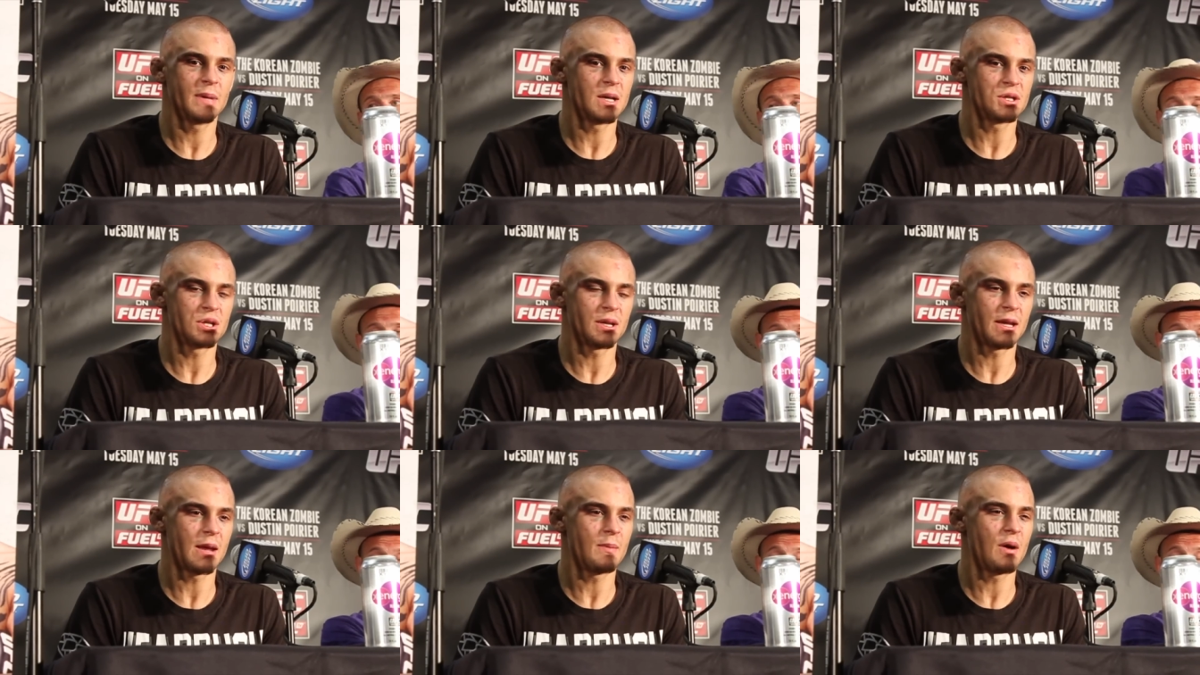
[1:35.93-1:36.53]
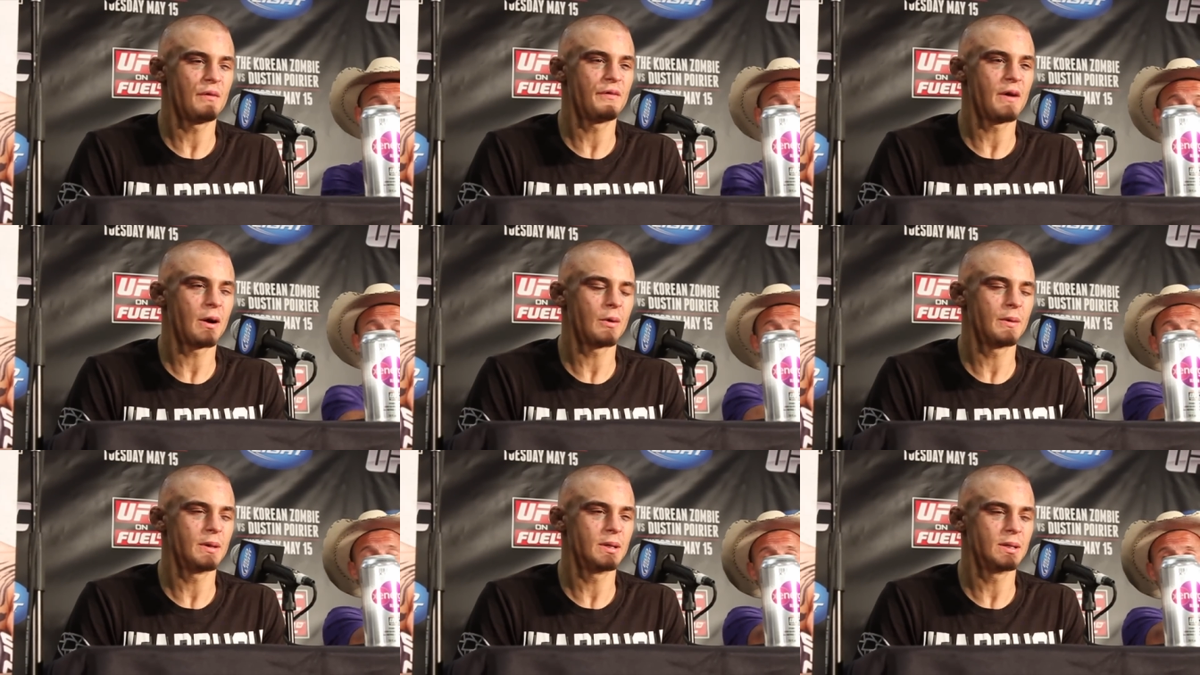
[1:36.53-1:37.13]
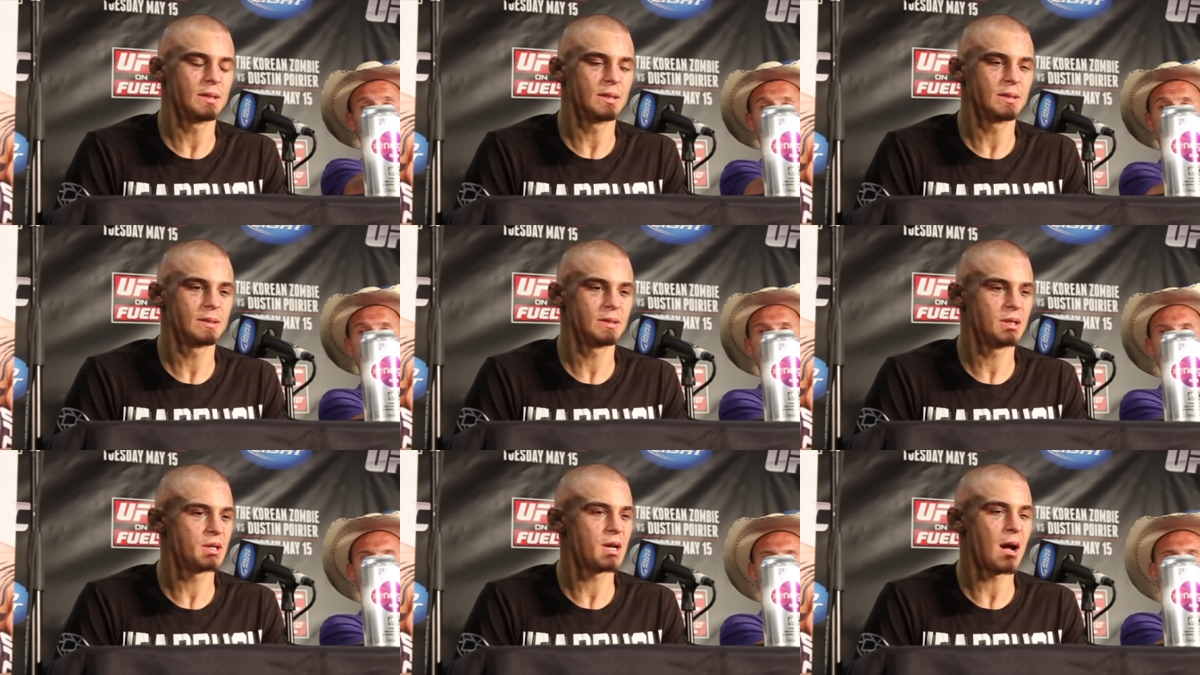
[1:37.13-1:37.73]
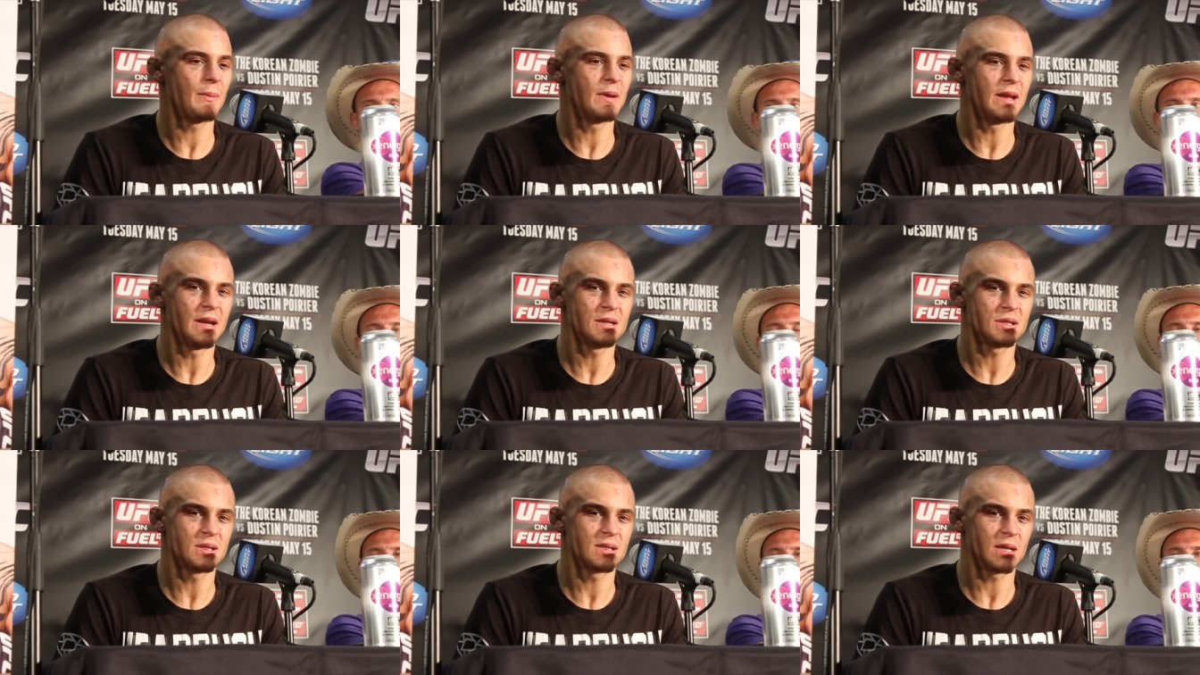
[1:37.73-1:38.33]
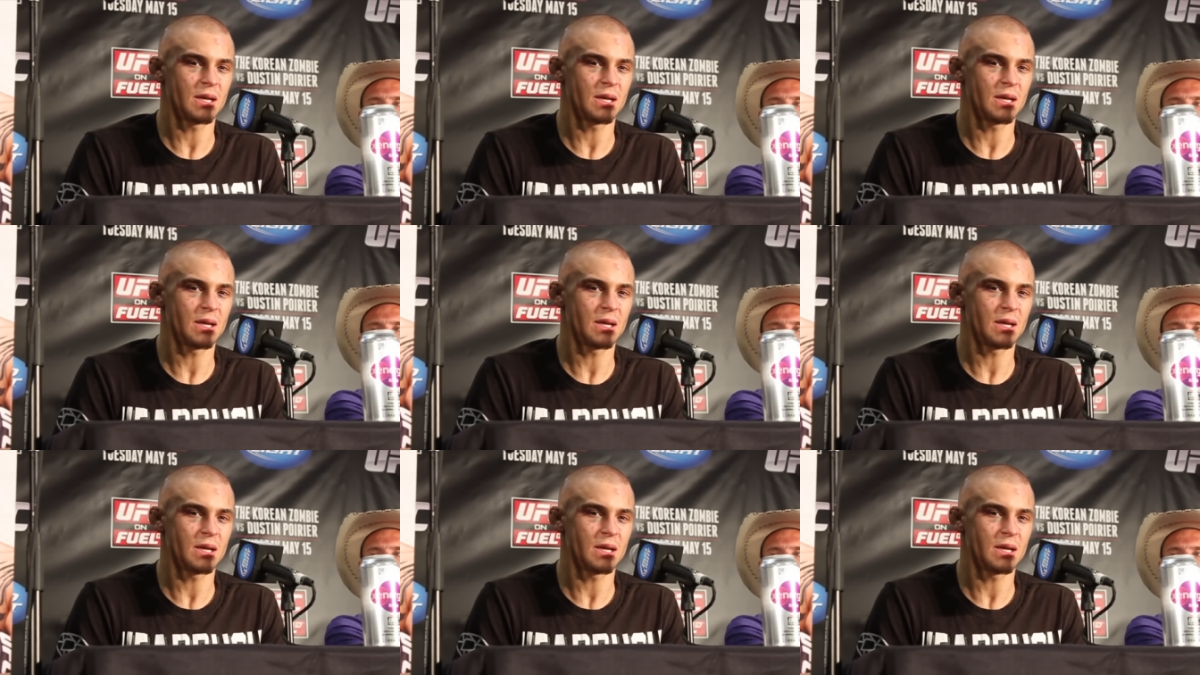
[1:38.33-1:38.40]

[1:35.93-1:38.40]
I should have came out firing good combinations.